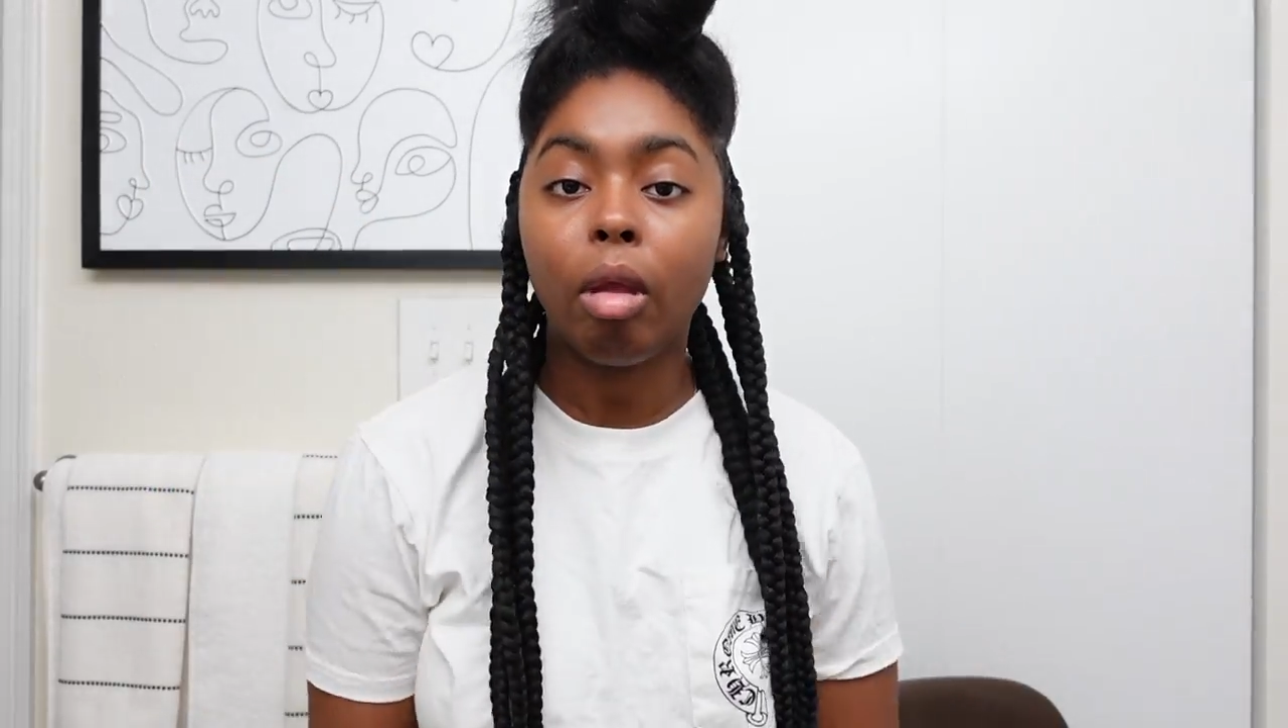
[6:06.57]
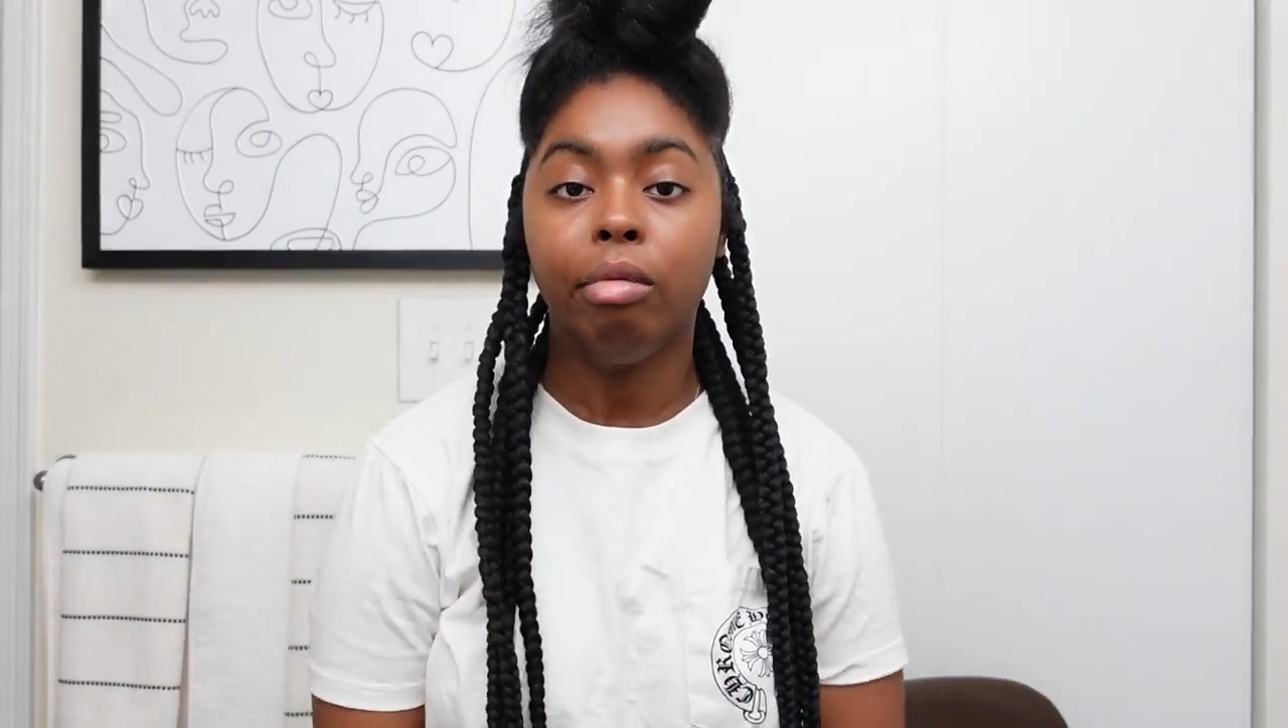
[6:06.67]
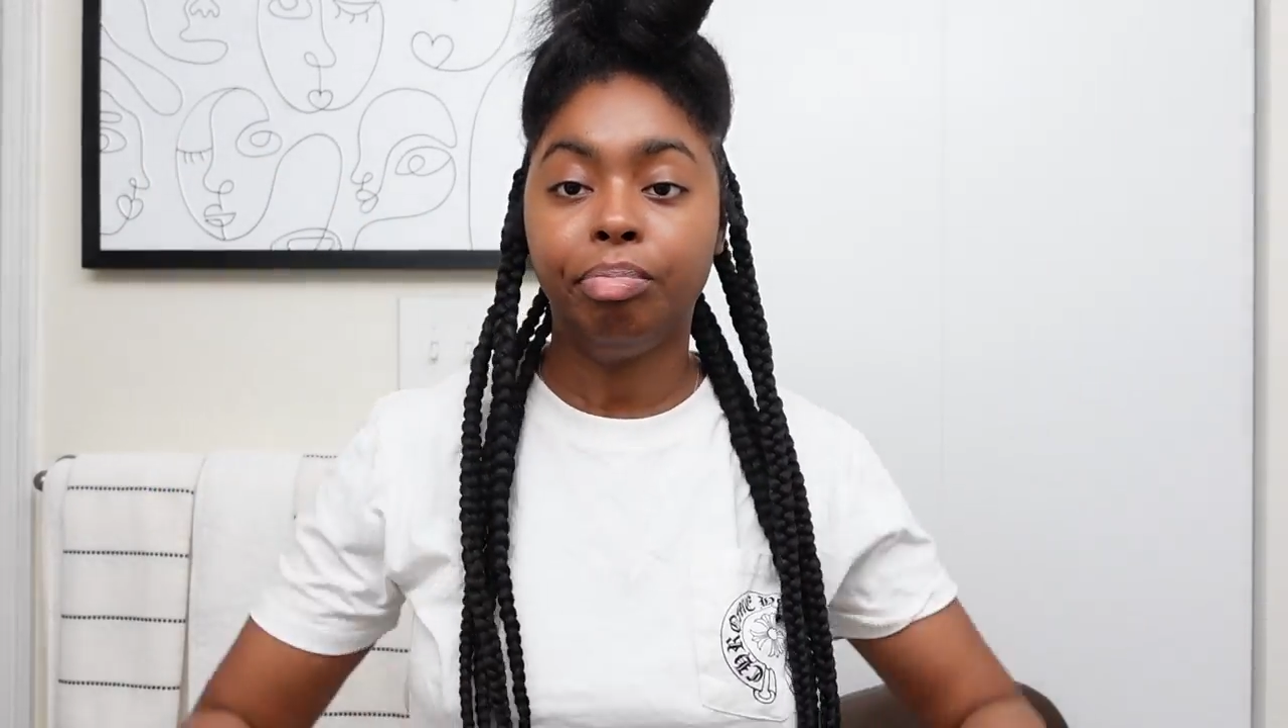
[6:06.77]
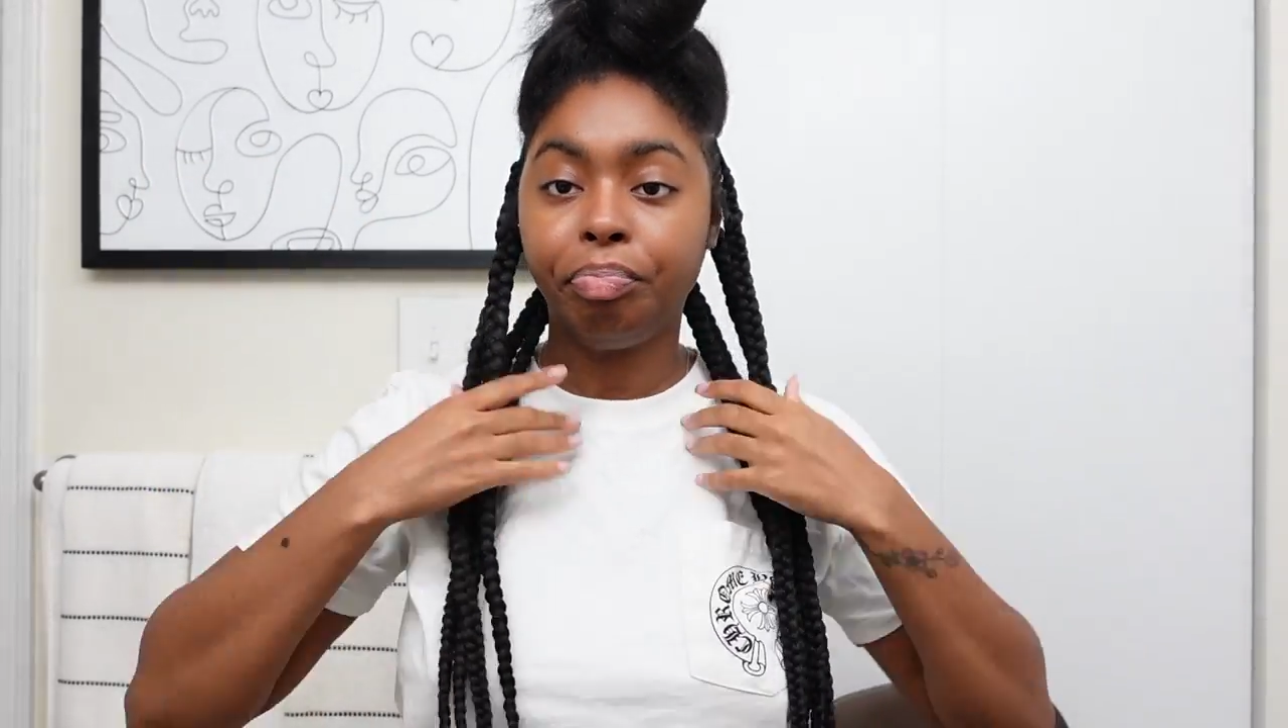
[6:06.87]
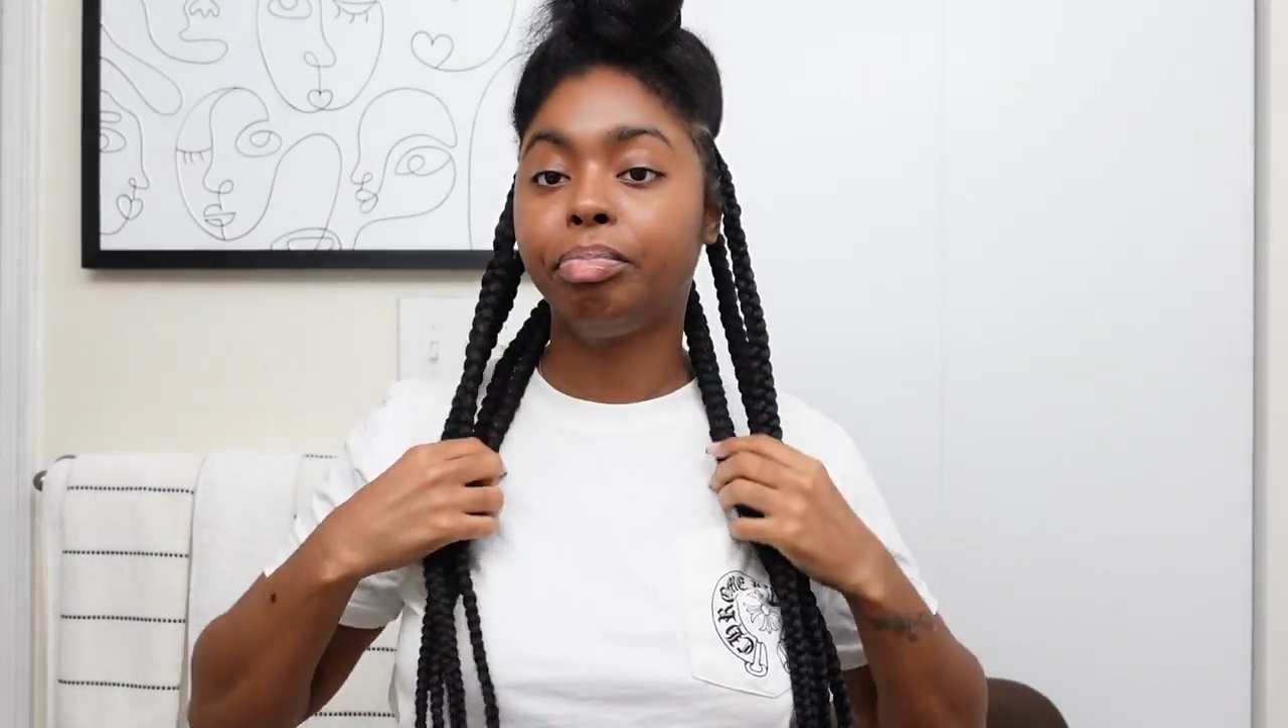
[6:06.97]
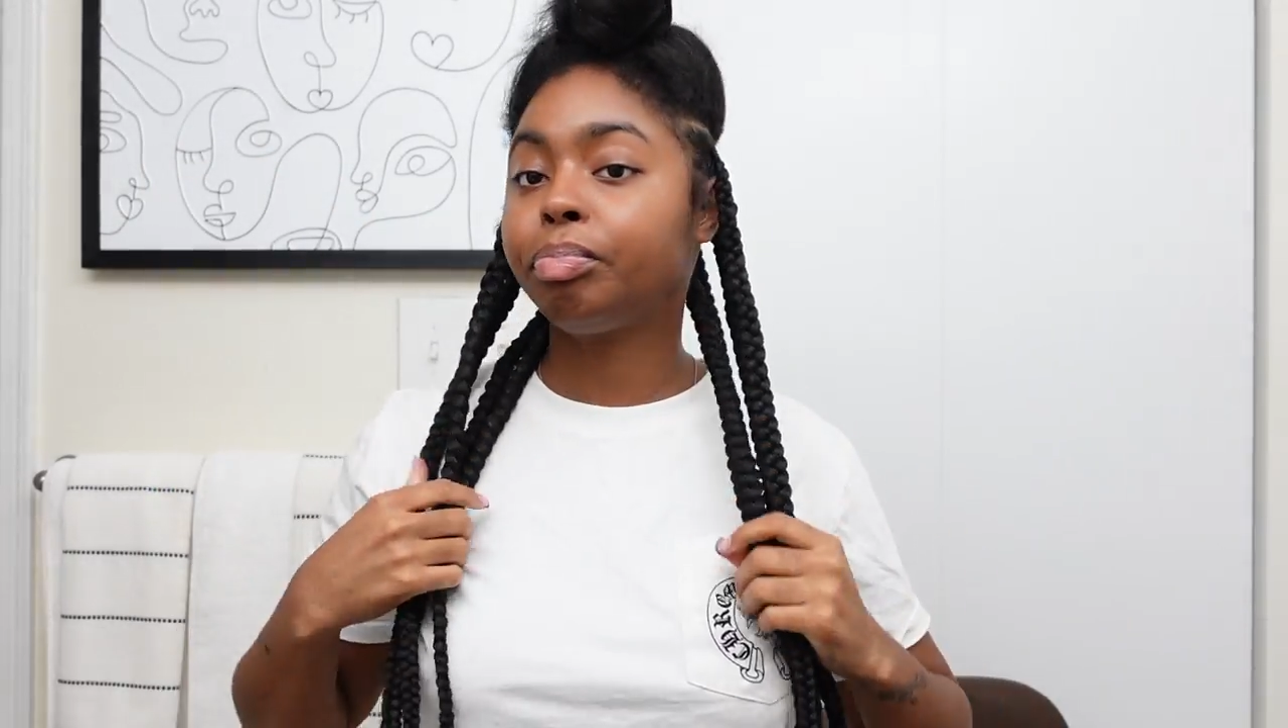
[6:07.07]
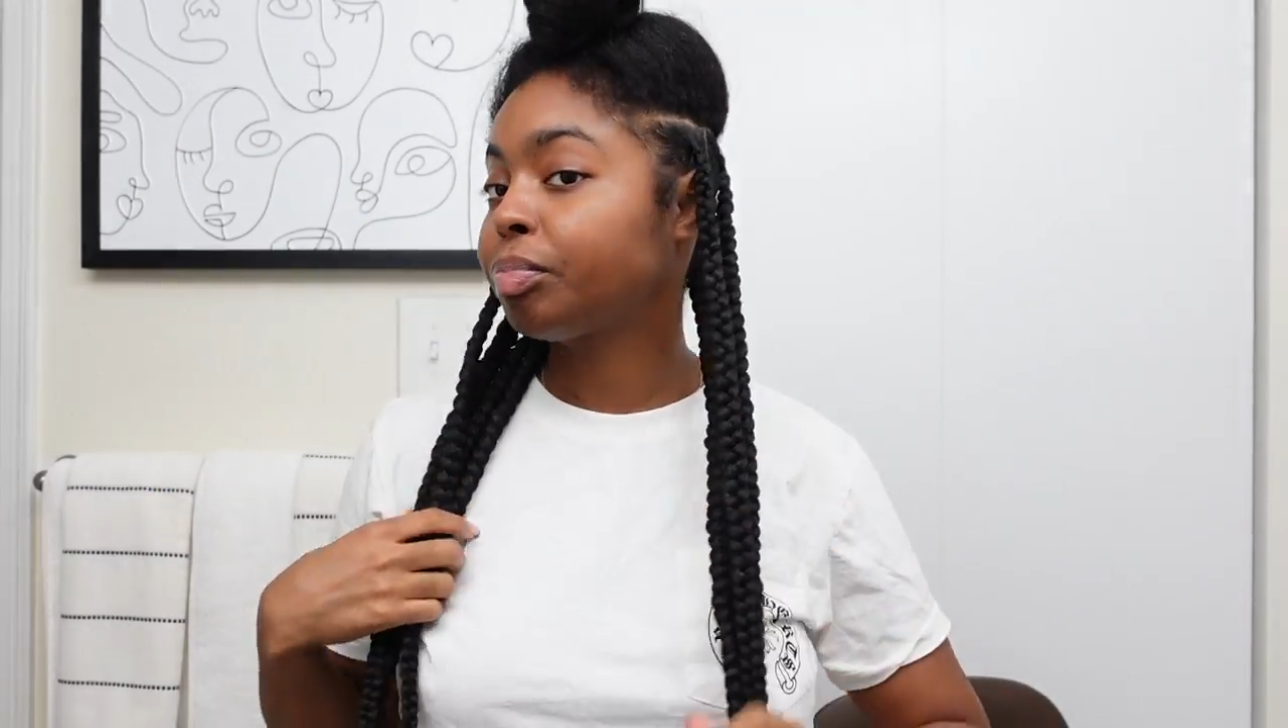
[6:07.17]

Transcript: six